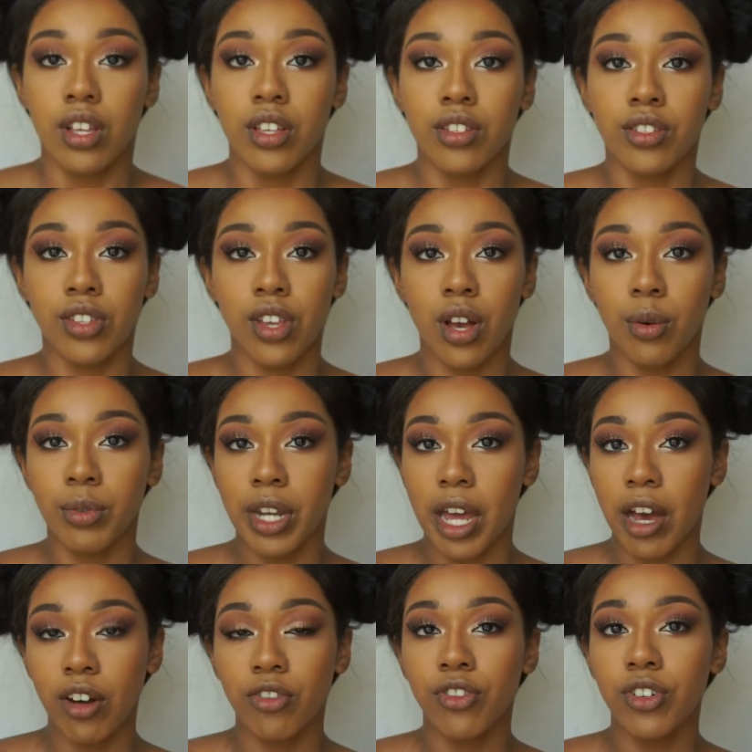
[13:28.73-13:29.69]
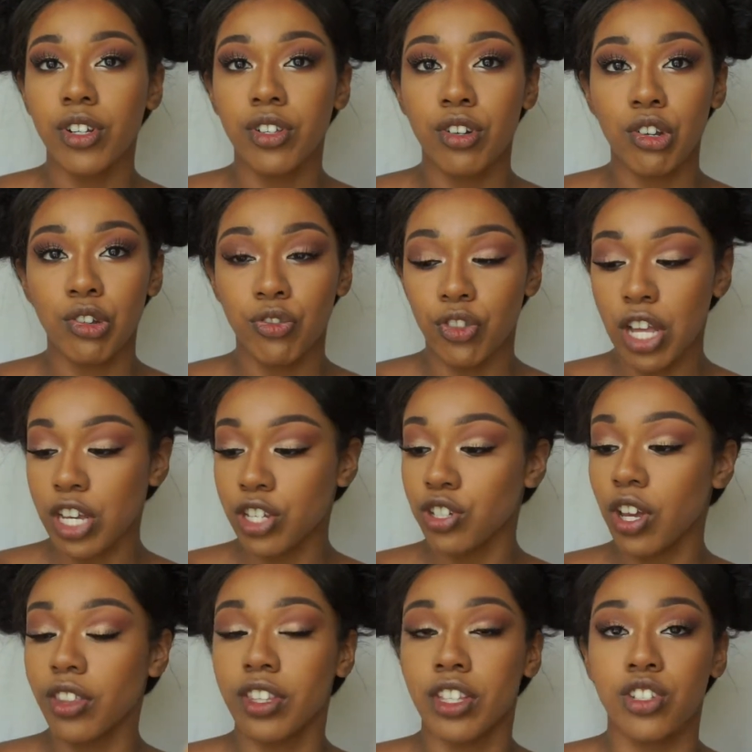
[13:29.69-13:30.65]
So now for a little
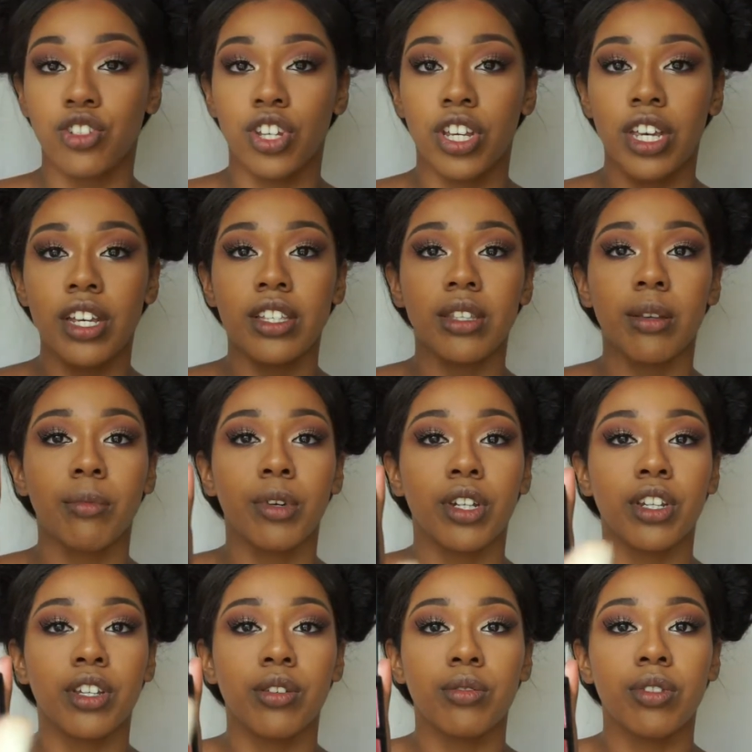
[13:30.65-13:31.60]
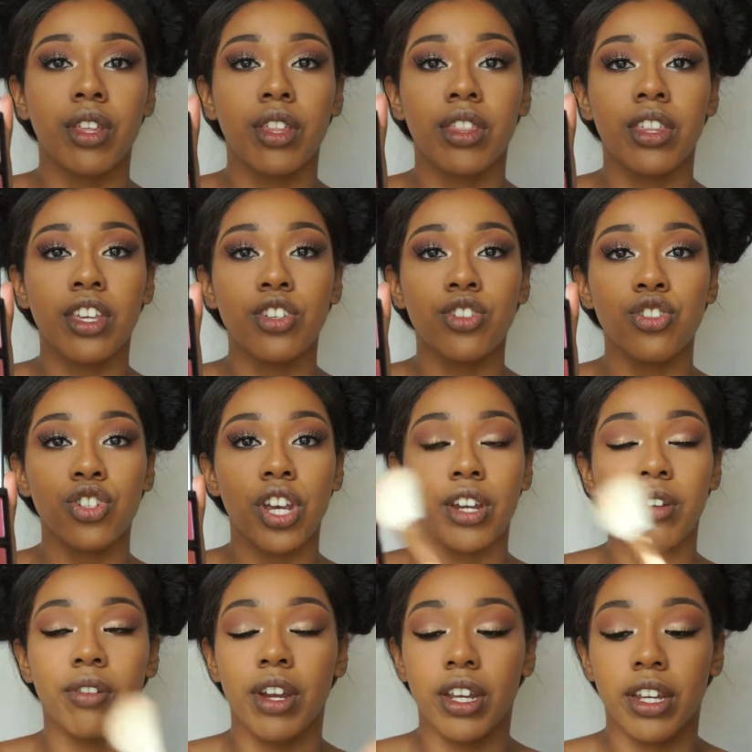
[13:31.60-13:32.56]
flush on the cheeks, I'm gonna use this
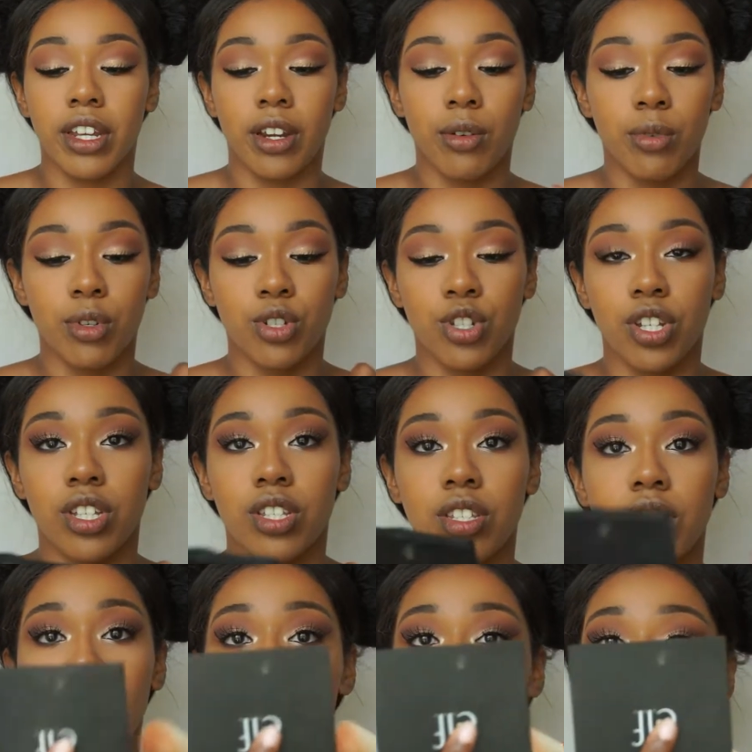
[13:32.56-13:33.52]
shade right here, which is